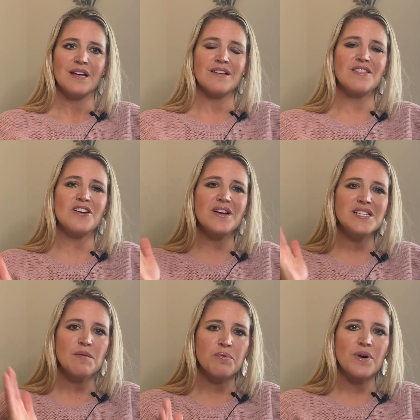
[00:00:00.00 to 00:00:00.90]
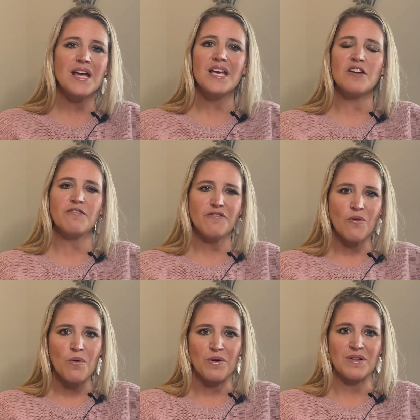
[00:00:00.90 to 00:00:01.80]
that there is a breaking
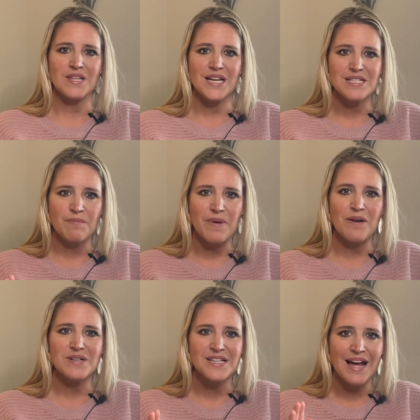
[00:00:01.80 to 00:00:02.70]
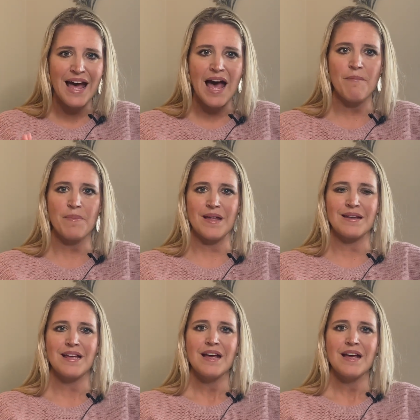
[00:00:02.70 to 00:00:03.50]
forth that is about to happen,